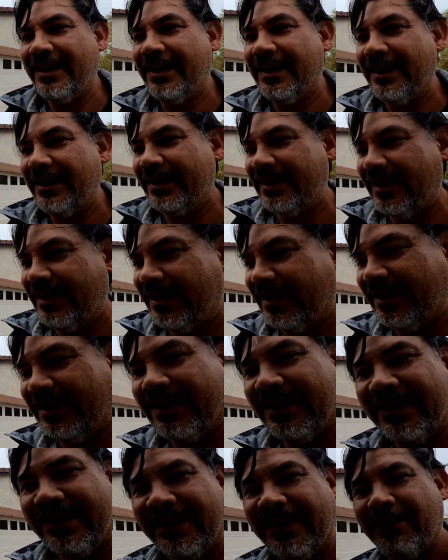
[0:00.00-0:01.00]
And
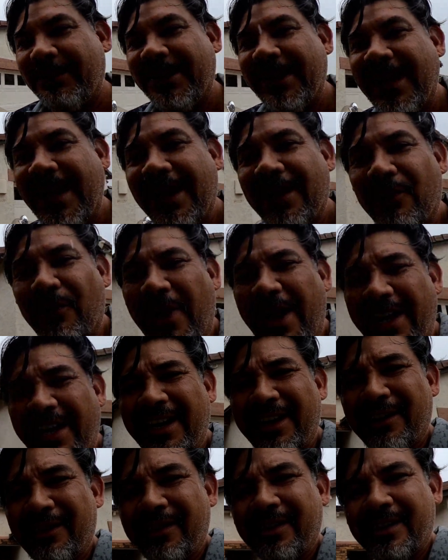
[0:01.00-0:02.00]
let me get out of the rain
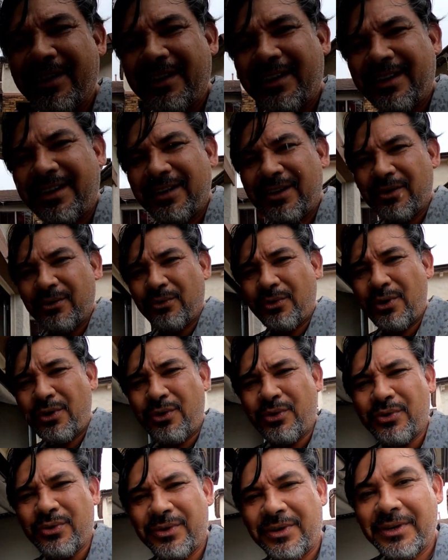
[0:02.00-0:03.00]
here.
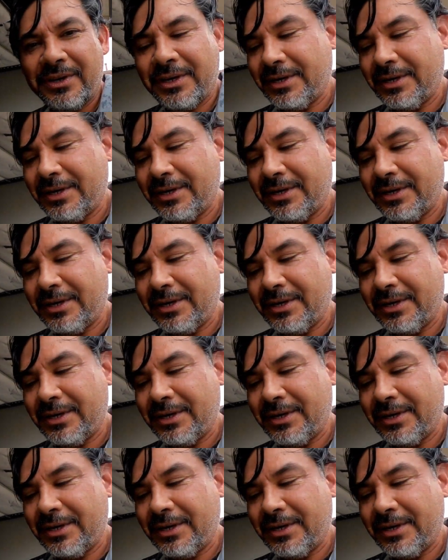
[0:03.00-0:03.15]
Woo!